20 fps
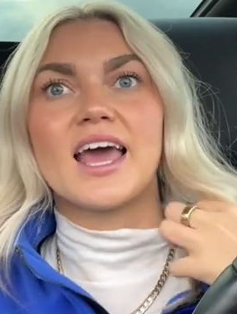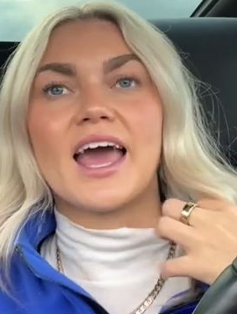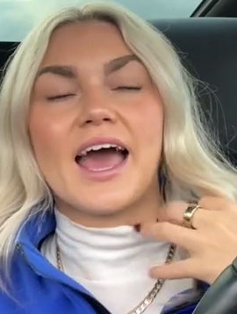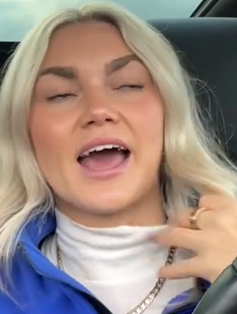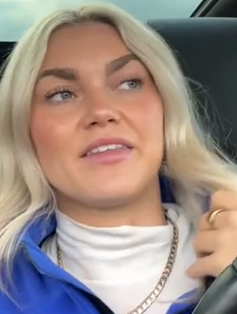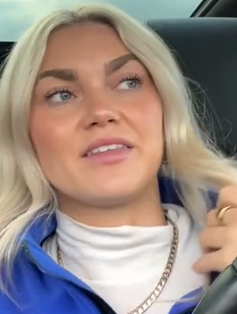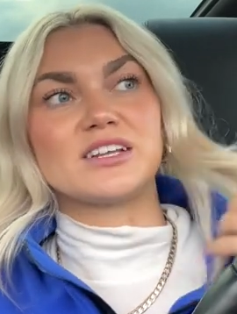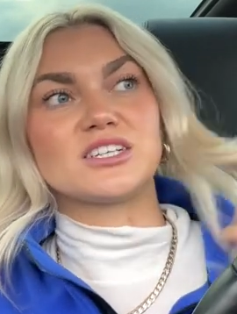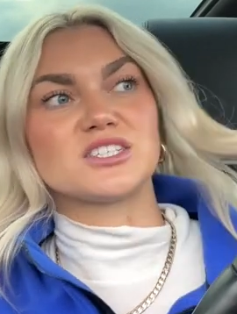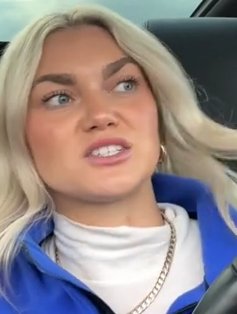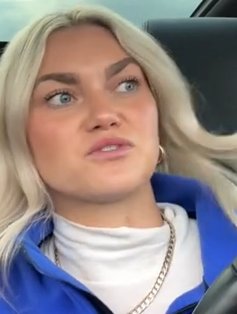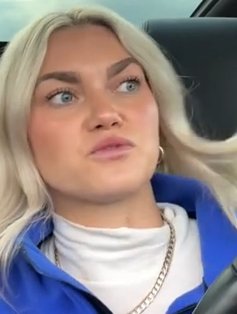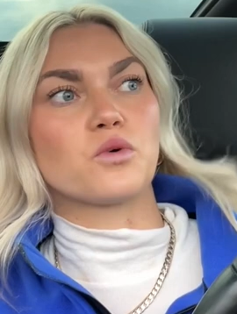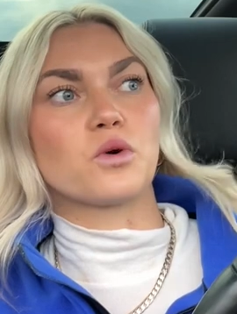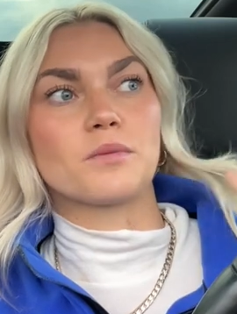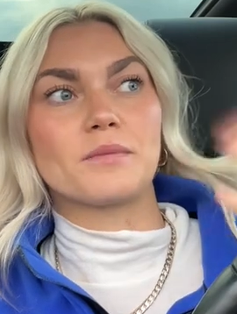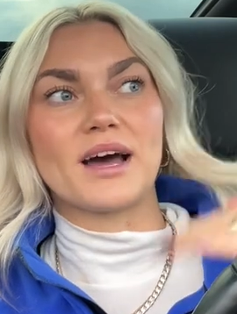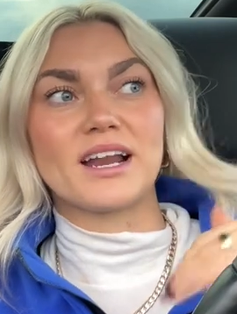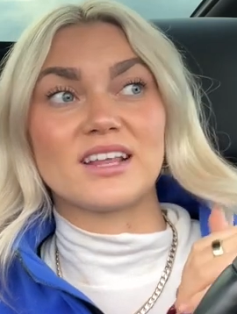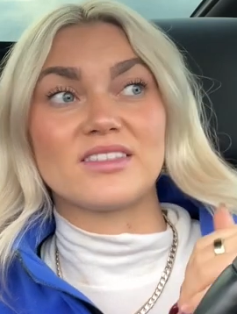and then just
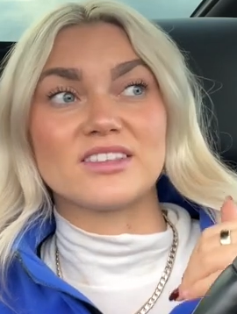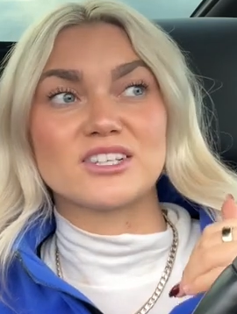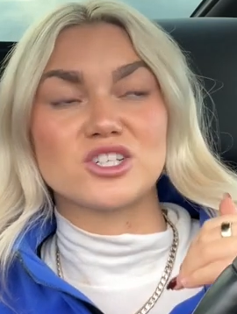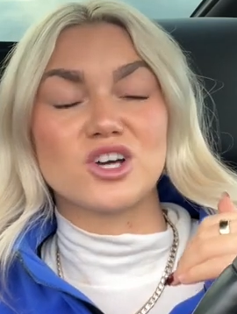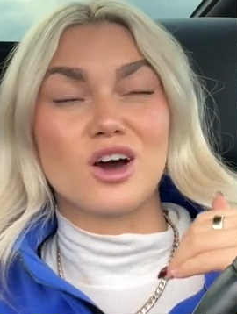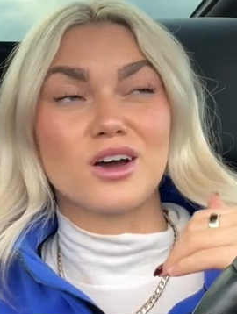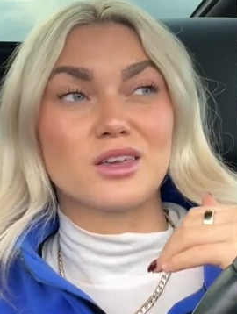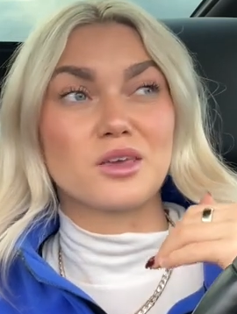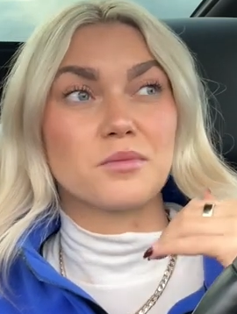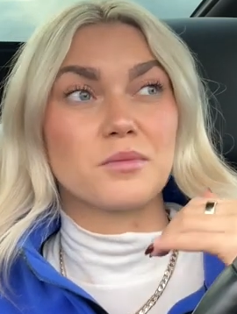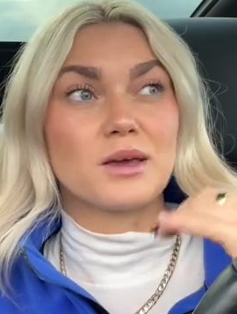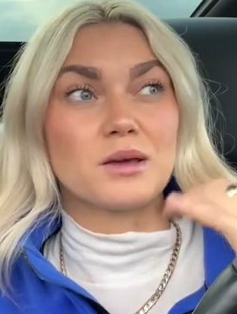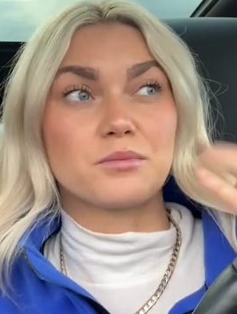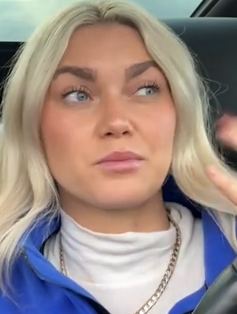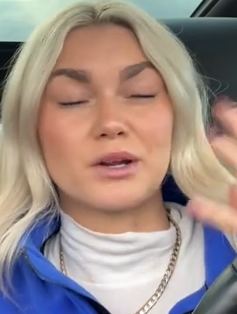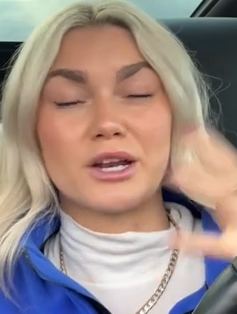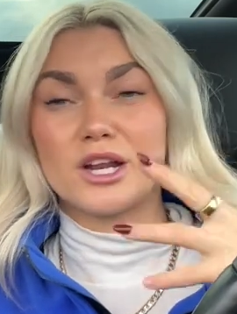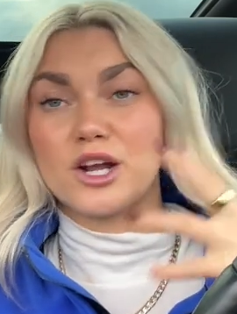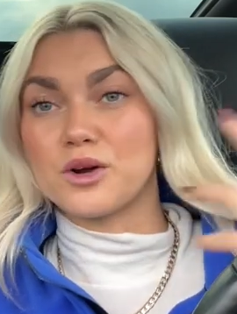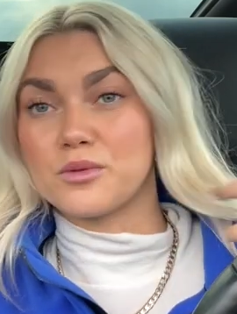formatting the document,
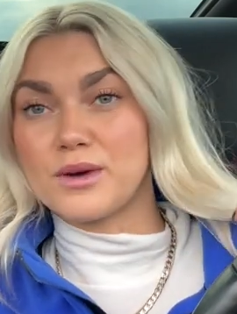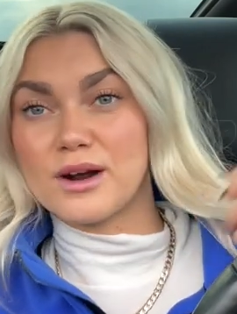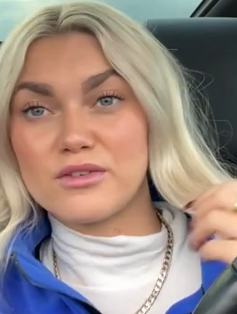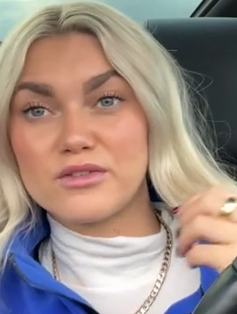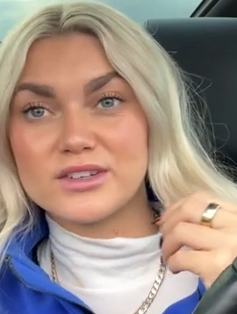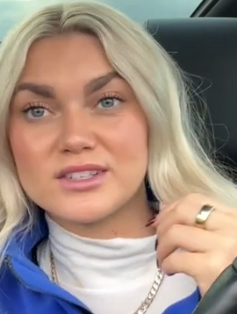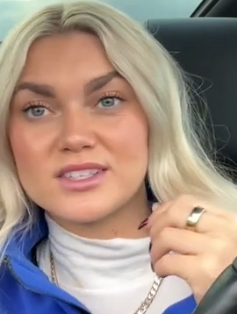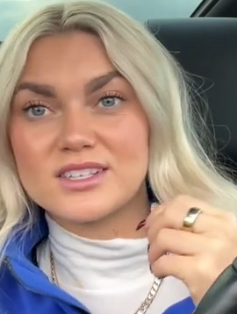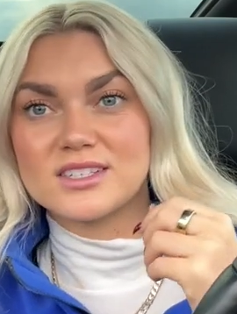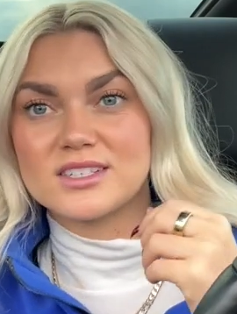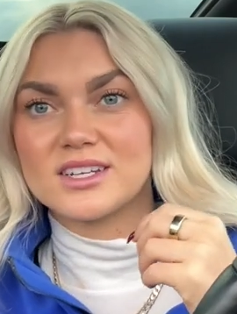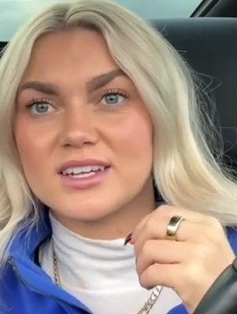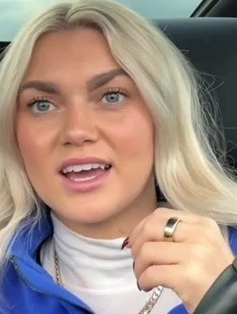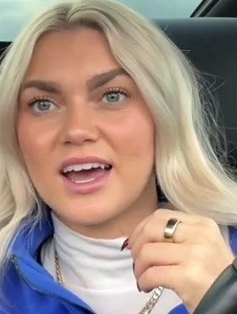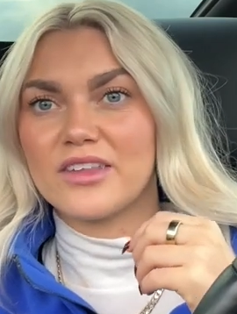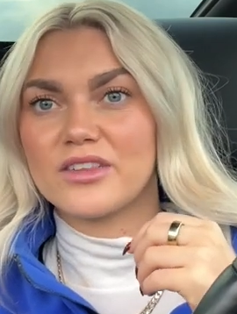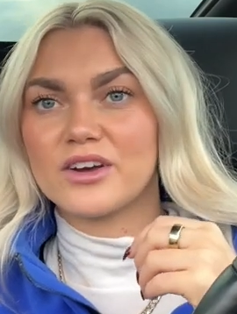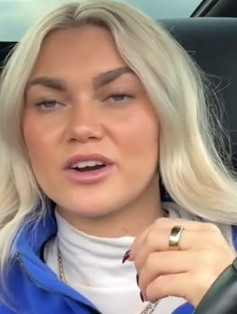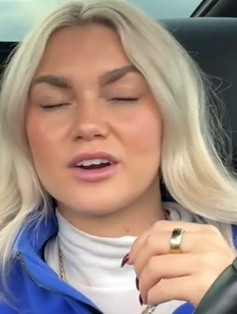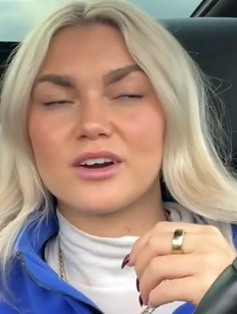putting our reference list
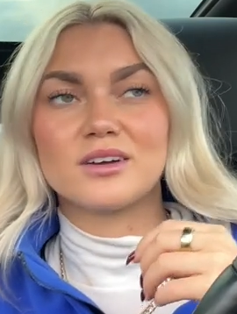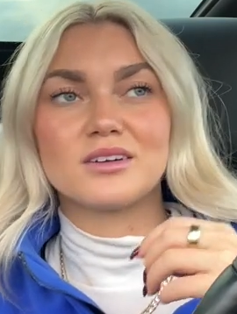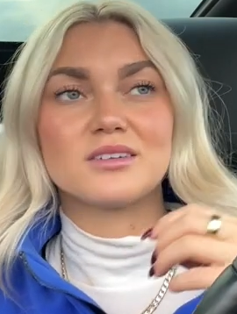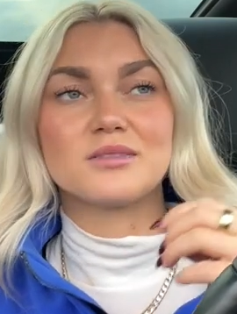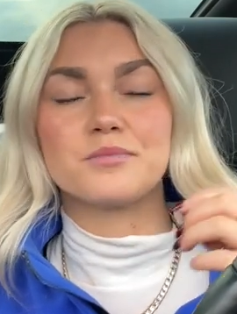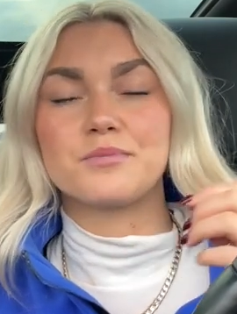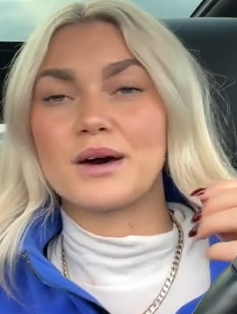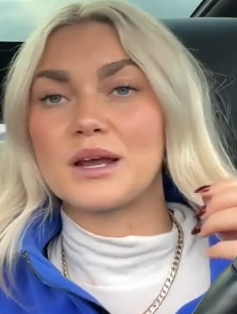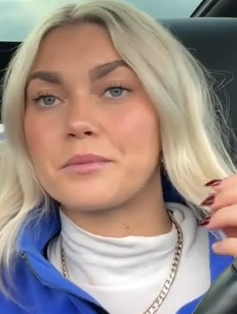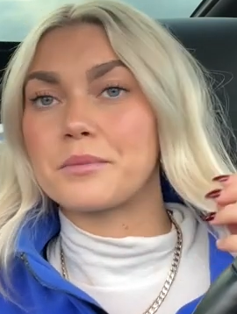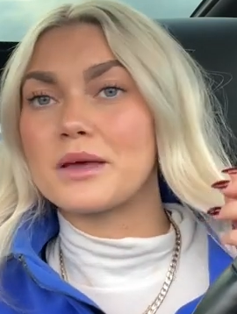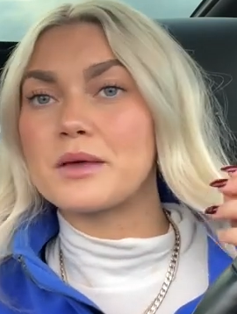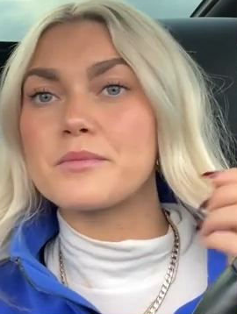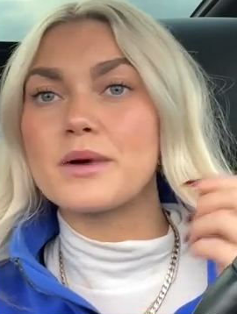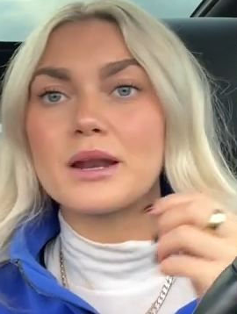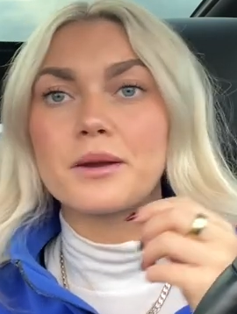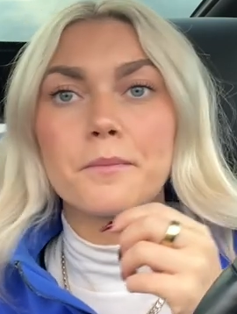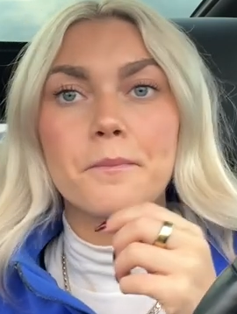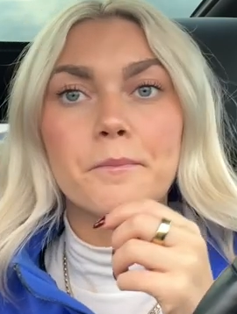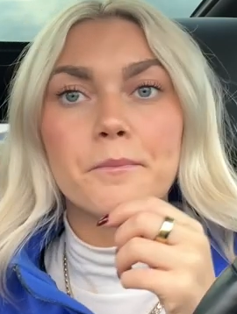together. Bada bing,
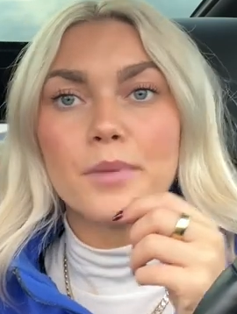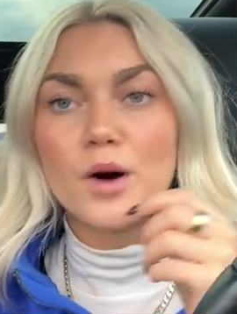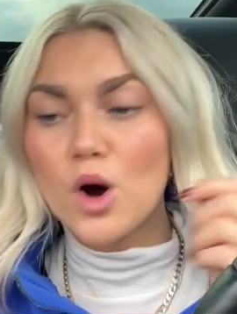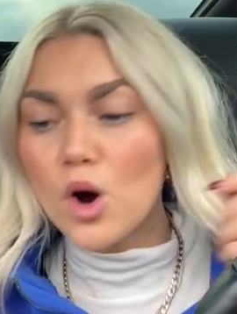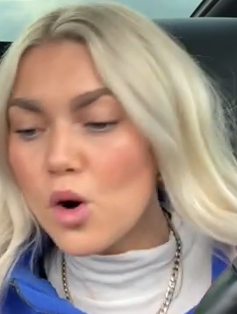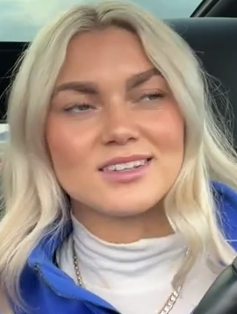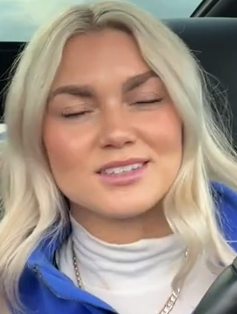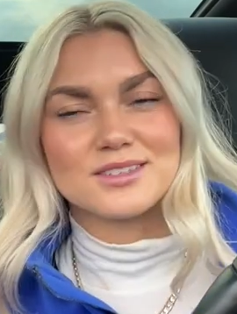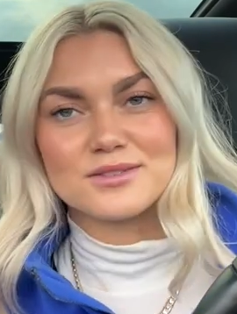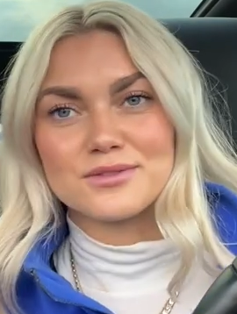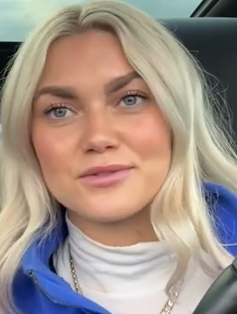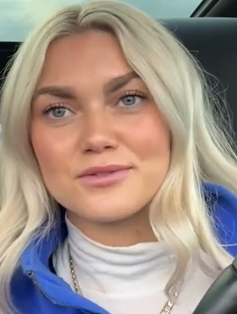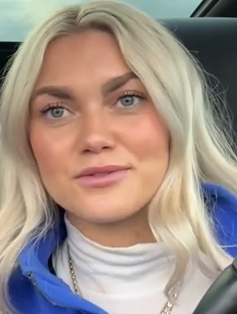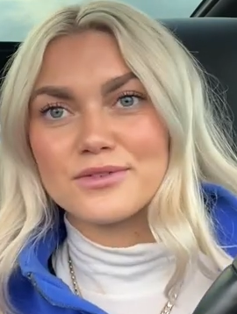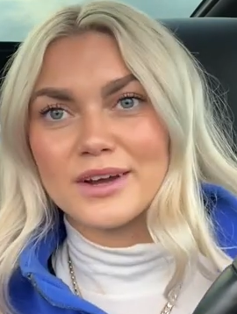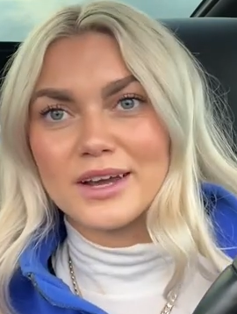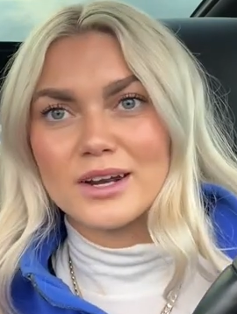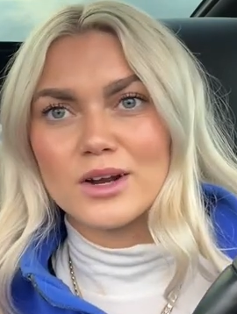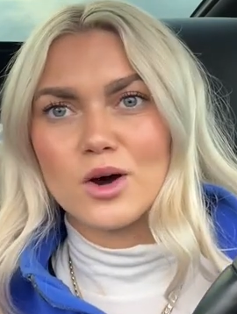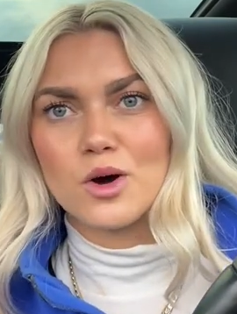bada boom. Let's
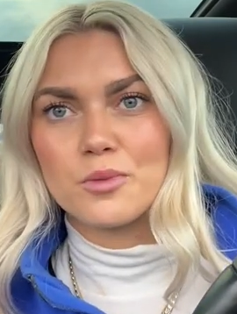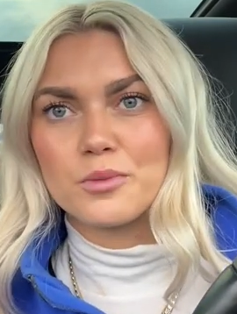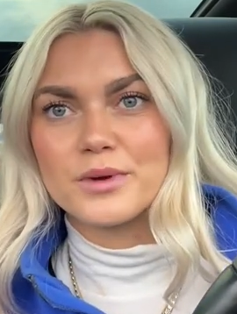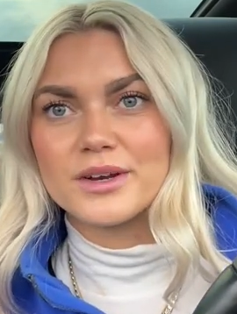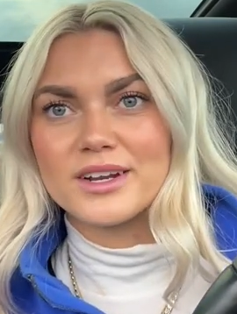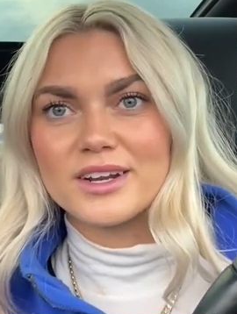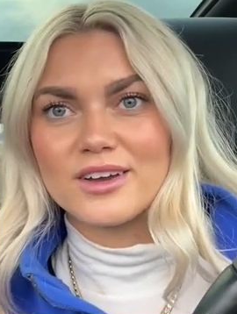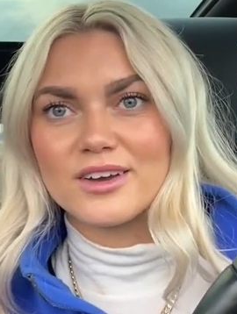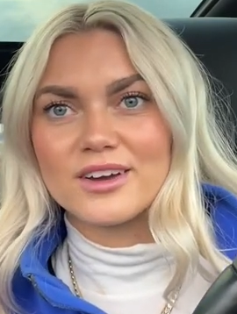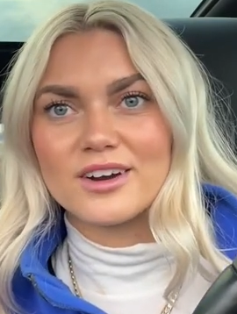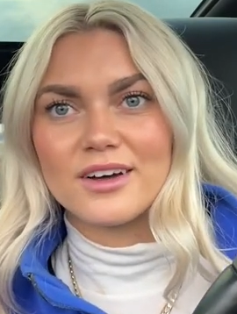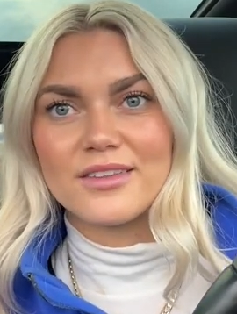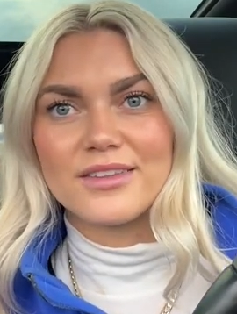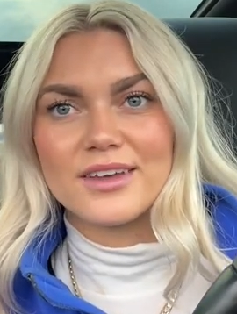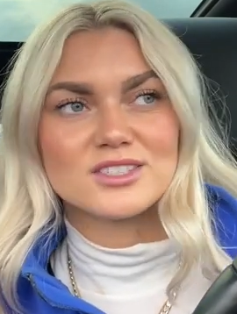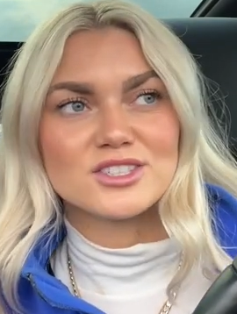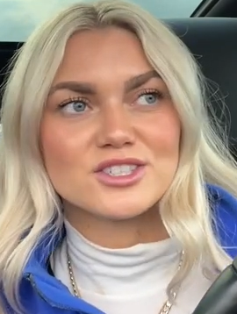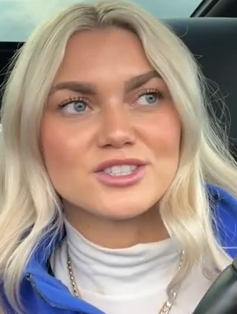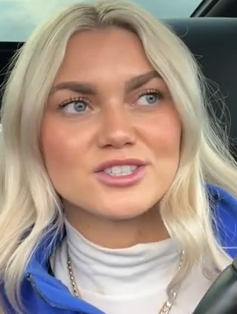freaking hope we did good on that.